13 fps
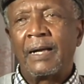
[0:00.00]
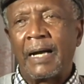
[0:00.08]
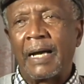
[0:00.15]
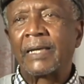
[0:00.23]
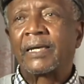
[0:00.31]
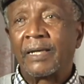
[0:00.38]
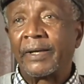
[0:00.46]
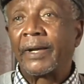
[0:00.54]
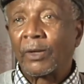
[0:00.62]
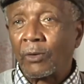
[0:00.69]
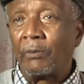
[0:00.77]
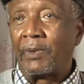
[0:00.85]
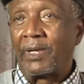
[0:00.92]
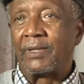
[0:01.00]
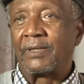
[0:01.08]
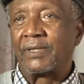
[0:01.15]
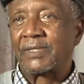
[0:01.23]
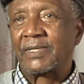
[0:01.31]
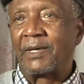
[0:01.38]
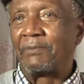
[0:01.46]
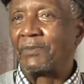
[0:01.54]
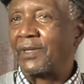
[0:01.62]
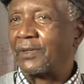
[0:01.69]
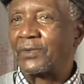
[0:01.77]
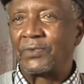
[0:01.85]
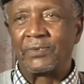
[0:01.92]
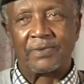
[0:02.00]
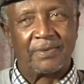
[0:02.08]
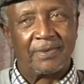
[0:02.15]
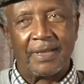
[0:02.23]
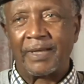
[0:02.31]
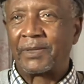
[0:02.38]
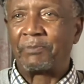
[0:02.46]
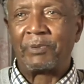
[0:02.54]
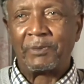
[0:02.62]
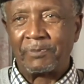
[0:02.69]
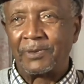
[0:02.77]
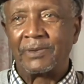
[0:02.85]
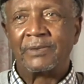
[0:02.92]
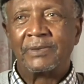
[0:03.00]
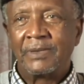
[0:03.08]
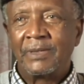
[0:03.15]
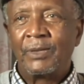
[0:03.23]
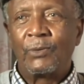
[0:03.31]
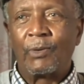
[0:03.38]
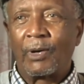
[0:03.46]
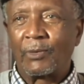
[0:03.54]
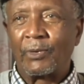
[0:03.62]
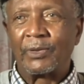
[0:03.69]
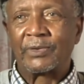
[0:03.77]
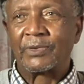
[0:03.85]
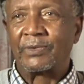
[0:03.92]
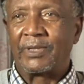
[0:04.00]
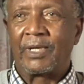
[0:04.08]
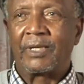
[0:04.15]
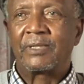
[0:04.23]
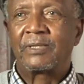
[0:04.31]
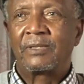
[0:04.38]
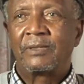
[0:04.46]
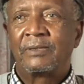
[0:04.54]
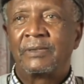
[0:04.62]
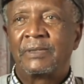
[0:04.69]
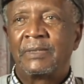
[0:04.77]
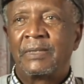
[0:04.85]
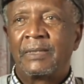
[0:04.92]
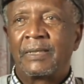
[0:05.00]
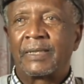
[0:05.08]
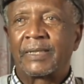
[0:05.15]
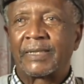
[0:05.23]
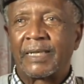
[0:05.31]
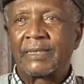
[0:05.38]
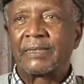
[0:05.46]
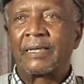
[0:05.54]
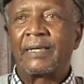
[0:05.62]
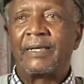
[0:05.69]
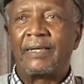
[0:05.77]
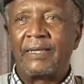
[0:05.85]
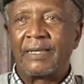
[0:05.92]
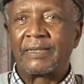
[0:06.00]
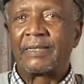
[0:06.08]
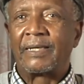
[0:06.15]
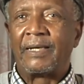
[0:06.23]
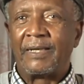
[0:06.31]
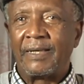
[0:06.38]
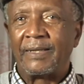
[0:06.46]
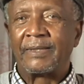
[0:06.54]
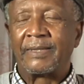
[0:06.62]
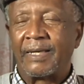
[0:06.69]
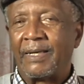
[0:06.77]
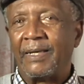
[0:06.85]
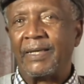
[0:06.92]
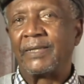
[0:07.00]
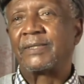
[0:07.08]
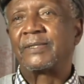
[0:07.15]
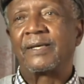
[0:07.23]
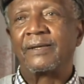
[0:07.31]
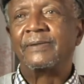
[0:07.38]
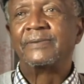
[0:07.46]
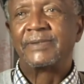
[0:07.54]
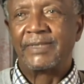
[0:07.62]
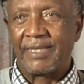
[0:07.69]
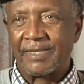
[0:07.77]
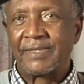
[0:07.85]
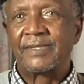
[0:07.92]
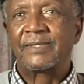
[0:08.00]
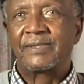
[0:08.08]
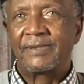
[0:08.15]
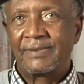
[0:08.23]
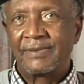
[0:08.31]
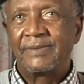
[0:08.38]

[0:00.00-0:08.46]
I can recommend the same thing to other people who are going through that, rather earlier than later. Yes.